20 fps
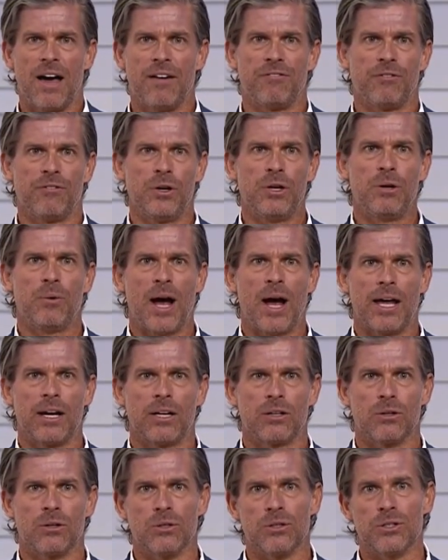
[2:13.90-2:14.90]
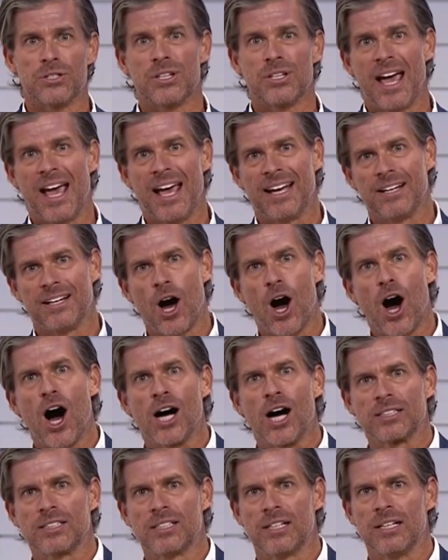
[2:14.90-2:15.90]
free radicals and
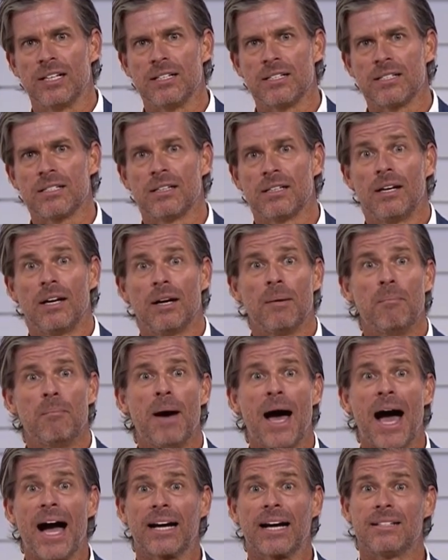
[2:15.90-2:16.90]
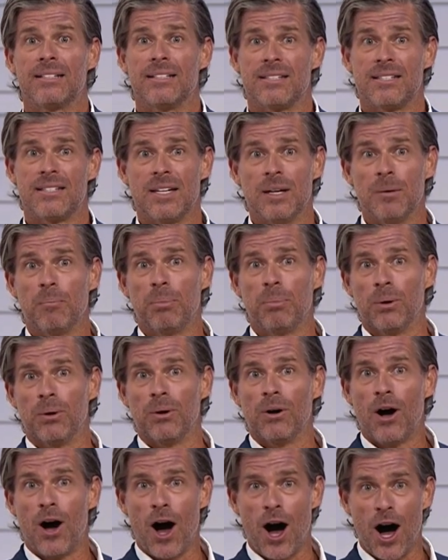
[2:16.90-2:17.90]
oxidants back to simple
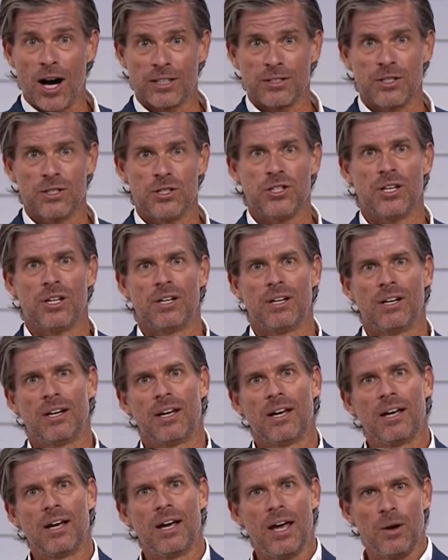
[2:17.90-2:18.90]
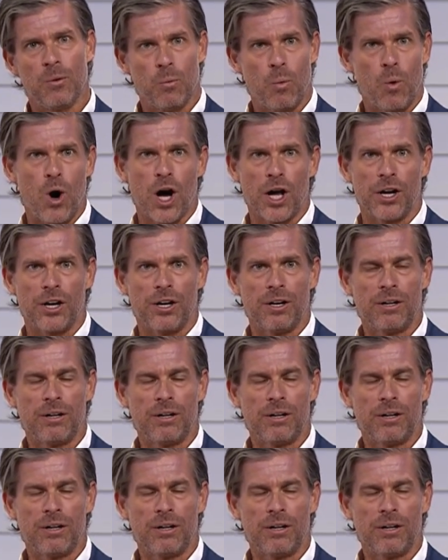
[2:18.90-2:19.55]
oxygen and water.